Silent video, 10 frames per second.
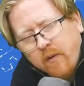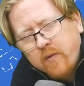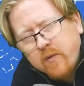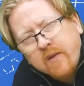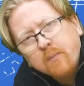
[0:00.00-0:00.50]
about
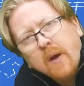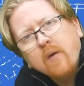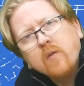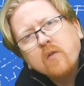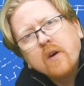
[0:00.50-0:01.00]
6
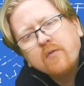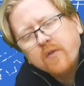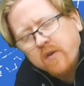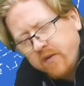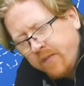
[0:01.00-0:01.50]
pounds of
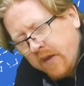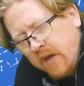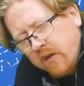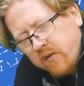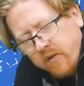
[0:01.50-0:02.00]
effort
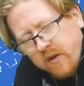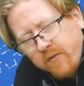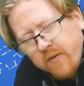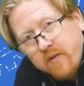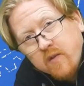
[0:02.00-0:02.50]
to
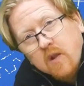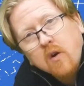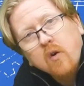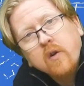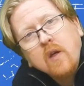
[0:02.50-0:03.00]
lift this
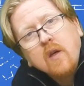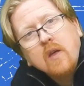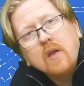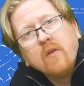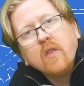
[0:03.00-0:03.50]
load,
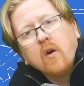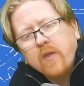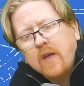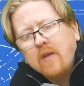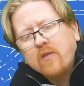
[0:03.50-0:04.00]
even though
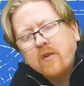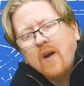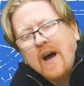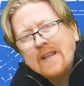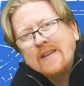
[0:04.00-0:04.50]
the
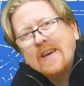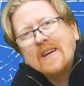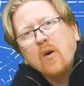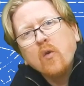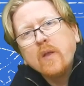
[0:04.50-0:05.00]
Easter Island
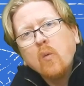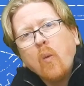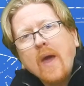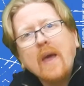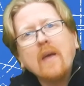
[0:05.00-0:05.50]
Head only
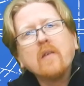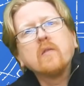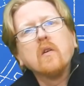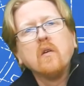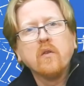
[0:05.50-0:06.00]

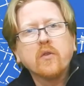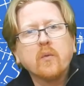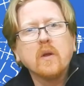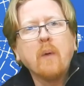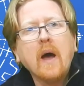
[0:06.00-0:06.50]
weighs
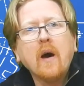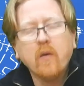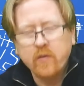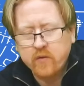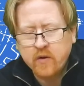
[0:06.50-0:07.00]
3
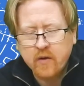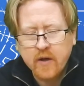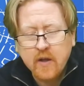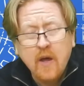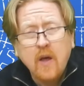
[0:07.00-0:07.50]
pounds, all
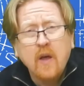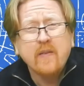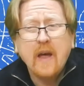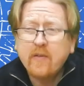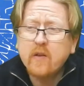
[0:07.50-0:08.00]
right?
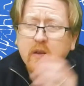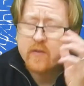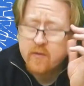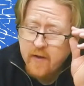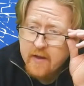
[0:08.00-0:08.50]
And that's a
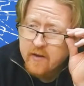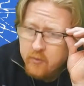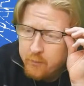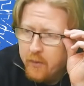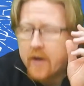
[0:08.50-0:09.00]

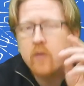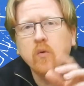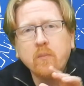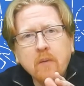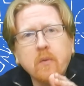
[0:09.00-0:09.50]
disadvantage, but
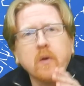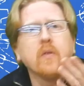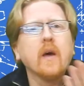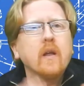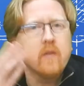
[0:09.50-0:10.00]
remember
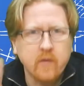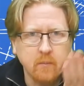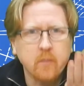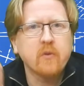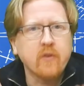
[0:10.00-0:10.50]
that
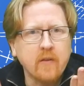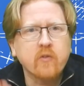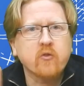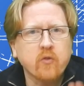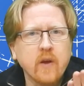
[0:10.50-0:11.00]
simple
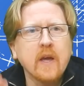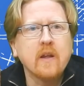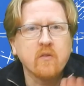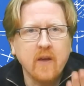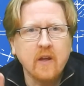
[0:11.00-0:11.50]
machines trade
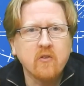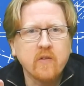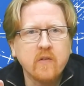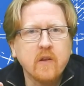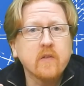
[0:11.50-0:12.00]

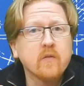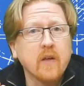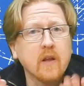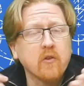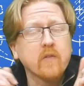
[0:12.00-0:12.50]
advantages and
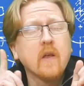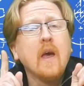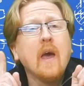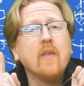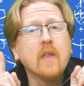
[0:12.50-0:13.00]
disadvantages.
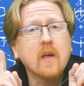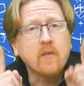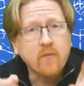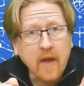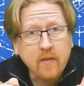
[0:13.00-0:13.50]
And the
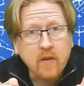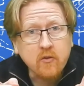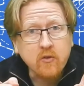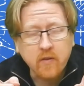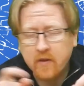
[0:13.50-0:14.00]

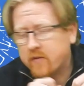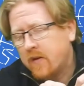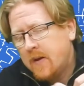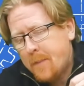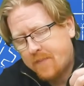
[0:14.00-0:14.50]
advantage to this
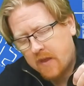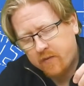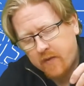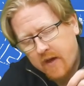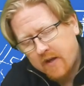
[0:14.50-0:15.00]

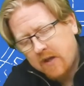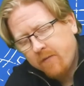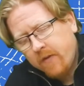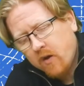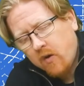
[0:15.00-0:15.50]
is that
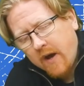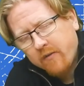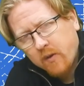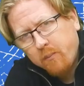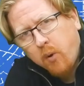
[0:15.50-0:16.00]
even though I
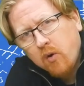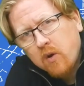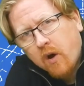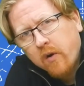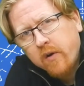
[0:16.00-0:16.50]
have to pull
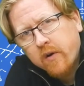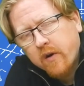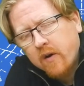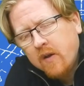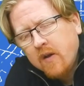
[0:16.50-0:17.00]

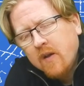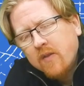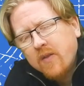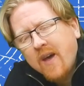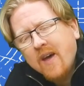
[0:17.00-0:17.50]
harder,
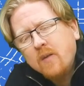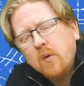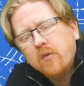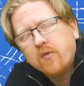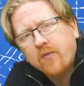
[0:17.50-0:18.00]
the head
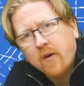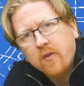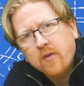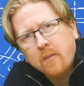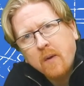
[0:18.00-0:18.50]
moves
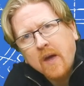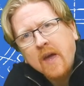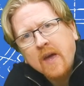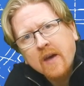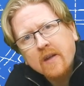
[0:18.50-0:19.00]
farther than my
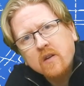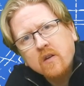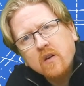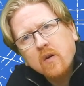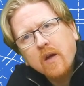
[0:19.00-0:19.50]
hand.
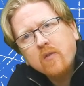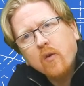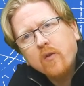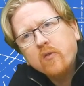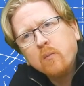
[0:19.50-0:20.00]
Okay,
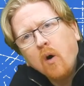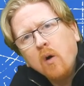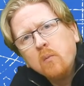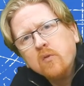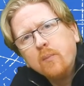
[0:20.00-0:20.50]
so a
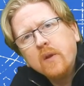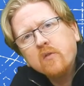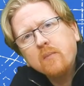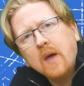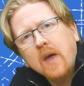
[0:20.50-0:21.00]
small movement
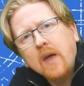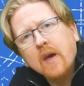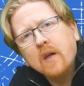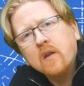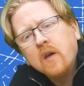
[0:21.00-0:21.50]
of my
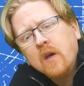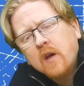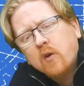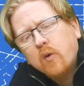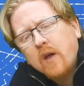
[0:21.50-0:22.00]
hand
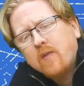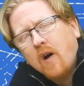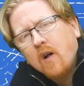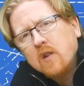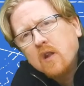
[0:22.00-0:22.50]
creates
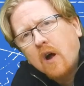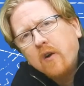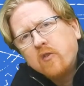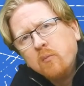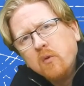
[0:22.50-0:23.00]
a
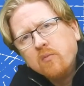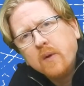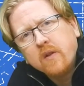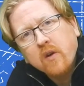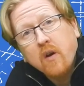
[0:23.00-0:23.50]
large
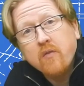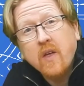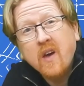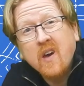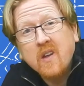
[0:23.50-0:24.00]
movement of
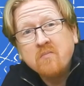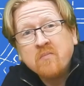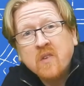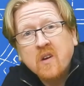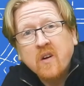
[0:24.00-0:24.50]
the head.
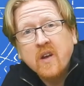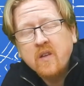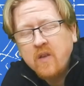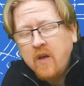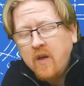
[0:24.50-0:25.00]
All
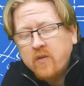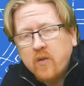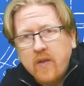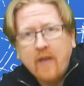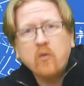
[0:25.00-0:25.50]
right, so
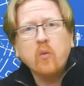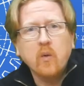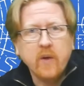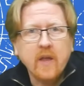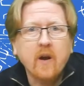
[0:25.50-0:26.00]
that's
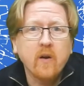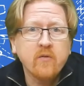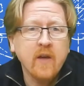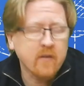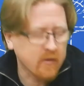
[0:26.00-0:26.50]
where we get our
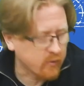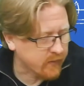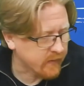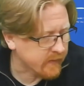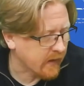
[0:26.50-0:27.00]
advantage
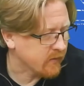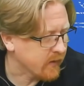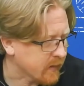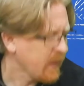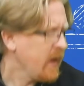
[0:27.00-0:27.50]
with this kind of
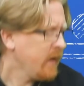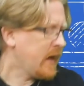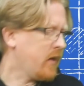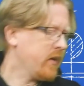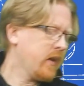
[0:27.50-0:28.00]
thing.
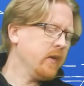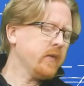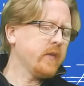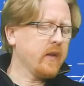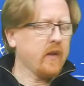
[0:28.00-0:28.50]
Now,
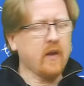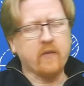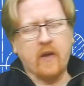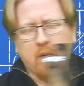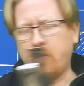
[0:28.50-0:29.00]
here's an
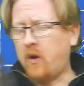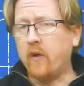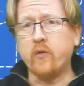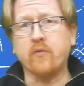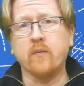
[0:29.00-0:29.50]
example
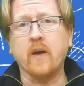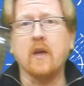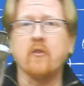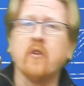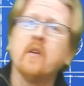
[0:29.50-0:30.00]
also from my
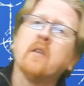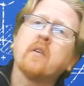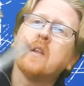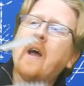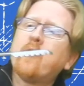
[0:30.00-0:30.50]
kitchen of a
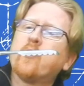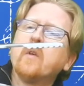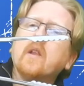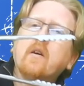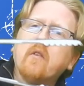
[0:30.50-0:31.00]
class
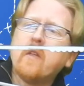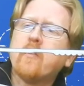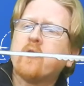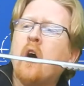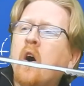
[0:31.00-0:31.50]
3 lever.
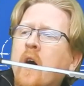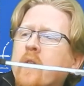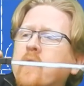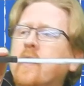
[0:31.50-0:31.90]
These tongs